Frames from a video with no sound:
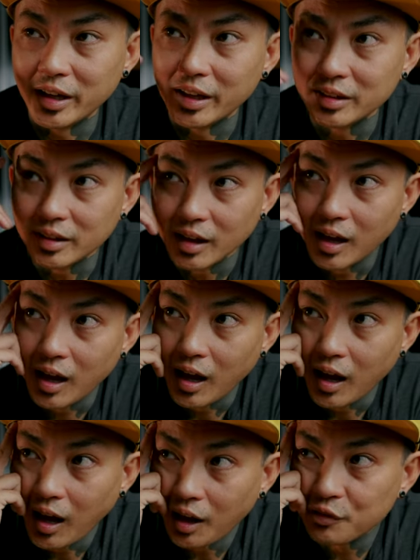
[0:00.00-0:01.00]
And
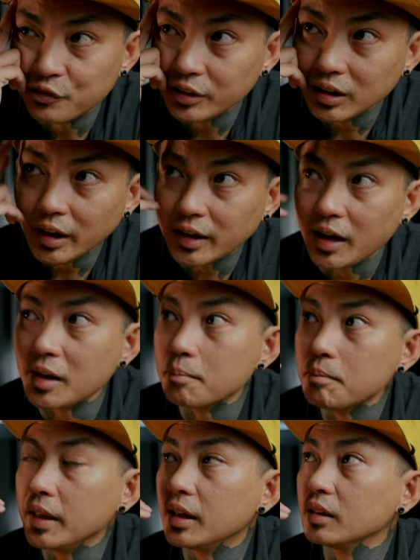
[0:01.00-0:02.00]
I feel like I
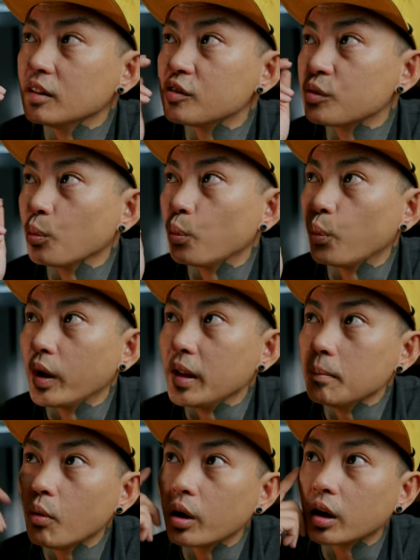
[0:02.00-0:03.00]
am making this way
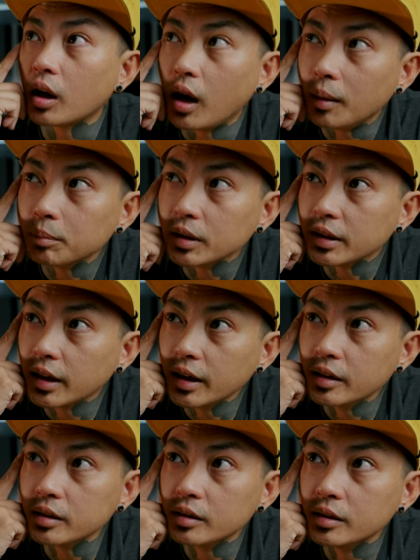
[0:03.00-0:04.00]
more
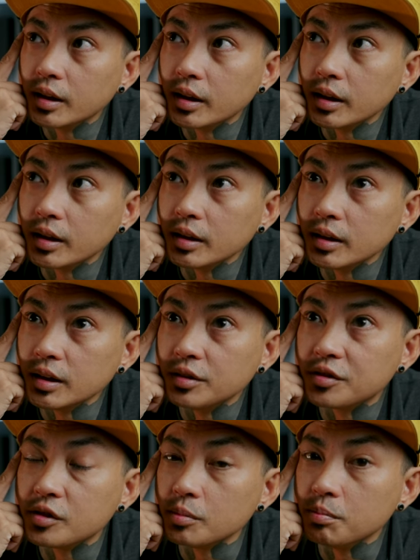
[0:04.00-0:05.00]
complicated than it
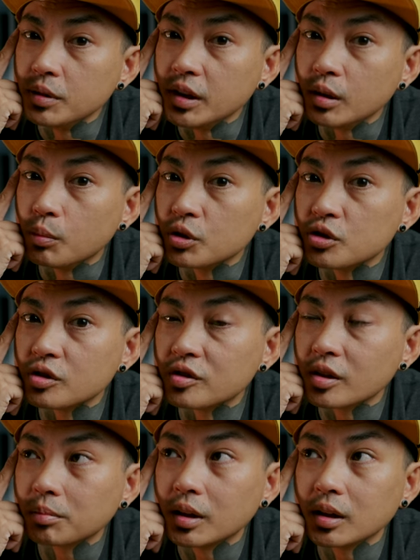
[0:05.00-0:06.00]
needs to be, which is
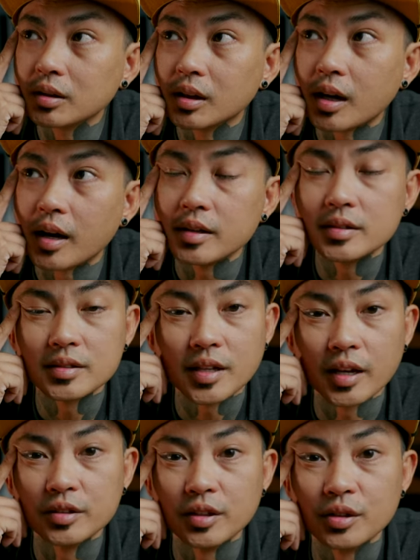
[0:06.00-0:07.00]
something that I
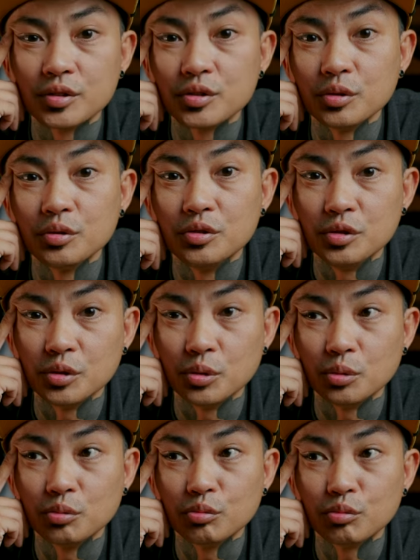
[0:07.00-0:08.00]
tend to
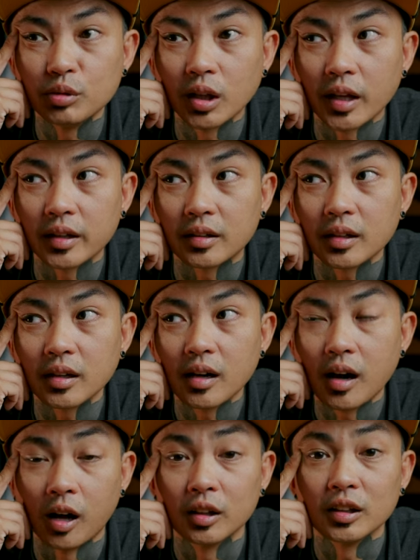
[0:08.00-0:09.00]
do like
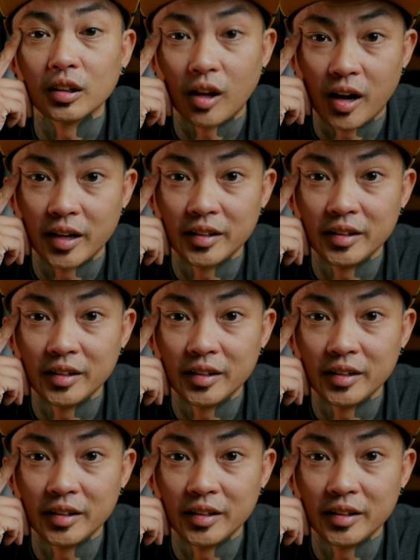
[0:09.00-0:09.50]
a lot.